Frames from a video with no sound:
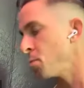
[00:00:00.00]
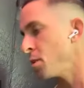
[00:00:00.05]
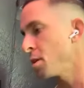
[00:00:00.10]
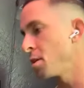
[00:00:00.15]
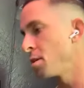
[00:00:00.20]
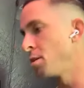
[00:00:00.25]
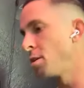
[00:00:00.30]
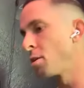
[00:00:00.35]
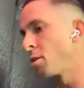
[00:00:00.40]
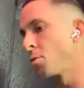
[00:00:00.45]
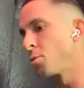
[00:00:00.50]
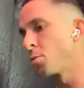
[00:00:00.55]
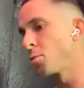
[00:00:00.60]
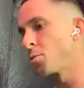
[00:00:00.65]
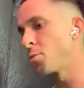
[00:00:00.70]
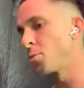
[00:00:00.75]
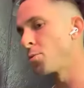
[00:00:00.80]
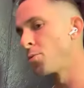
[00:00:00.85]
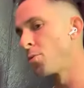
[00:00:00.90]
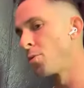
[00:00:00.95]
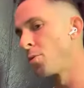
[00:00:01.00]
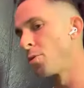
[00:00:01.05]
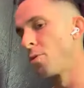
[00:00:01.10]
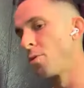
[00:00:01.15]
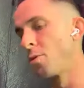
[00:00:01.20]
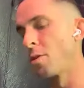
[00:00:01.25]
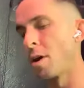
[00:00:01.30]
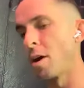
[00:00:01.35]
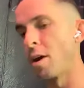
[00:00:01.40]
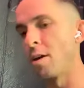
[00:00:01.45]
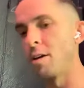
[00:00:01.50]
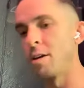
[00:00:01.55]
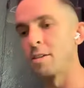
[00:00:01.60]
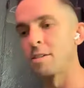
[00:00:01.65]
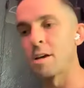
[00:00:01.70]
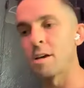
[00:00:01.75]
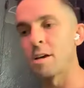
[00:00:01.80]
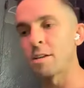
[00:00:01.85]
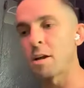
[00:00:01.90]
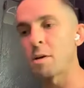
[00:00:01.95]
you know, it's
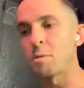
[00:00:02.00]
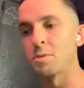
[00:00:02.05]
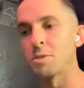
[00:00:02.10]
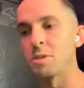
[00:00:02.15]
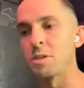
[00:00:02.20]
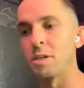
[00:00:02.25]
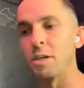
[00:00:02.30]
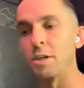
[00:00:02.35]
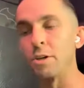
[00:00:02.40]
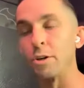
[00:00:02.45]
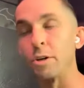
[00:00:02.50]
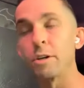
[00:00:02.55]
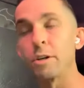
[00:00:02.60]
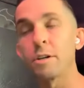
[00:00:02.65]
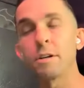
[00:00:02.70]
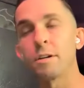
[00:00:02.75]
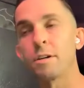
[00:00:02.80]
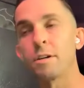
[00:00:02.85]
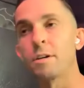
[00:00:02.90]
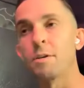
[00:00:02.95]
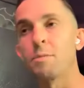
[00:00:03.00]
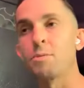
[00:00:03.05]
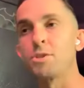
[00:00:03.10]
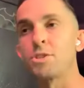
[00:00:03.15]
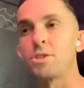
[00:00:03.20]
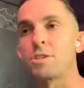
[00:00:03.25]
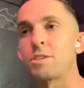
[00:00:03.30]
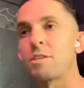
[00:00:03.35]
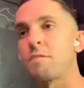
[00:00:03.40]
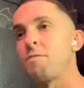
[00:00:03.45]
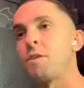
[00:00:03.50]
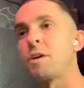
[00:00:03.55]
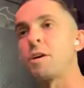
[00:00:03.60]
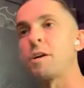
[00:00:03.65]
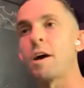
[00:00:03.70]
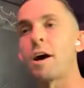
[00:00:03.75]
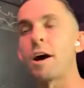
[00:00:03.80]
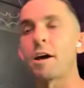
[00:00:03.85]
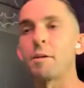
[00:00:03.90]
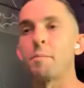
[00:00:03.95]
not that I was any good. It was just I figured
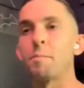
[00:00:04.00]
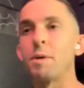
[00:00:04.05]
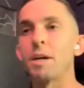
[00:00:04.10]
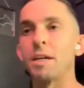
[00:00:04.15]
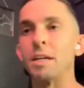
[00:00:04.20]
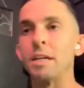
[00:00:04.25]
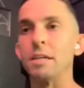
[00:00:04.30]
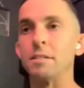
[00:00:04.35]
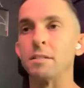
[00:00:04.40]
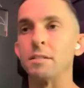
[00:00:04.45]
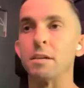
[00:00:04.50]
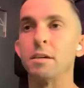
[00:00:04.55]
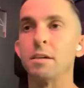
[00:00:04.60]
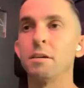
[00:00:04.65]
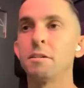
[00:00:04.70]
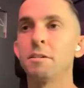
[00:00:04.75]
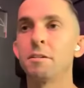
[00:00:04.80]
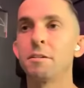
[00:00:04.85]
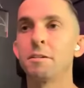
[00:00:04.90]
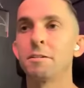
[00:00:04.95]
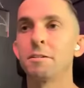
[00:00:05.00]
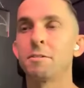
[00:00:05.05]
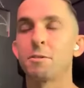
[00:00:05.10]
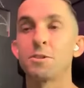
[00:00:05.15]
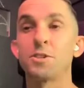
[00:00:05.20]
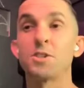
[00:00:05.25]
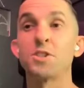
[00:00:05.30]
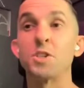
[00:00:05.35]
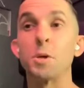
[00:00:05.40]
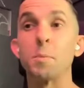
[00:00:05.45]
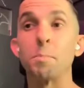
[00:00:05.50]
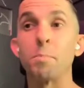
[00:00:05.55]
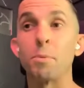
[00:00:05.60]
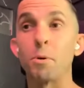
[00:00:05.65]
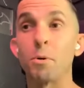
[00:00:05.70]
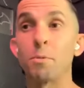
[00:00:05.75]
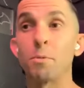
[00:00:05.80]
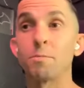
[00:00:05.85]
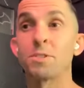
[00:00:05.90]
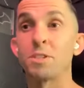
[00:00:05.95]
out how to make it easy, or
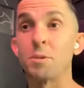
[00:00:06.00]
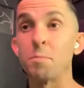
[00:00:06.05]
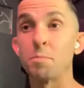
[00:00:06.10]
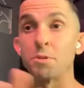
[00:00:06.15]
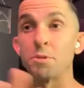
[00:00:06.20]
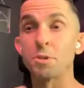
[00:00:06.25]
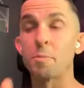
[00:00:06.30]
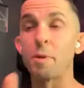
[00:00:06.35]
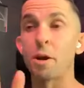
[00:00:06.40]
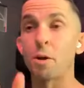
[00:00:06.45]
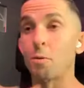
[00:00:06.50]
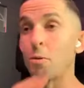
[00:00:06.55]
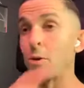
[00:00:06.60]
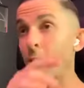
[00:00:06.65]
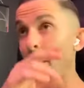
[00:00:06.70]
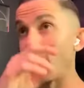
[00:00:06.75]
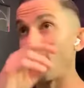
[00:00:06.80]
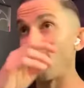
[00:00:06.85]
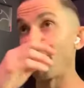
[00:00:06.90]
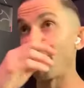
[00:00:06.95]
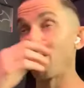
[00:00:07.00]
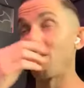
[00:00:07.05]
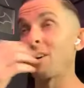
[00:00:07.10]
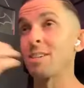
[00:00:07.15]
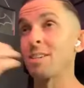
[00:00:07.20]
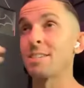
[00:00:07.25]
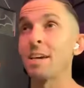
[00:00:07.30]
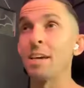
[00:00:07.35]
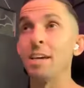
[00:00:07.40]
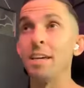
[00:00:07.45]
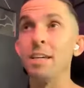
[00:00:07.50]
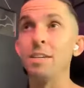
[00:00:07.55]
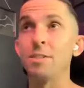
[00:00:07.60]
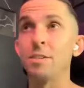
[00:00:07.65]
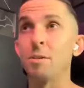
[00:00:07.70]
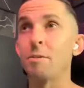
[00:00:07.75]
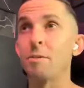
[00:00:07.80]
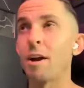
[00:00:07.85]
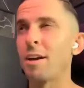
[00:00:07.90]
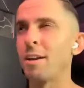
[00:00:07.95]
simple. Simple is a better word. I don't ever want to say easy,
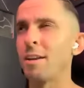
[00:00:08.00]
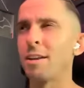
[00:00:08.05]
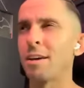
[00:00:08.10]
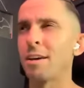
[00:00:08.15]
right?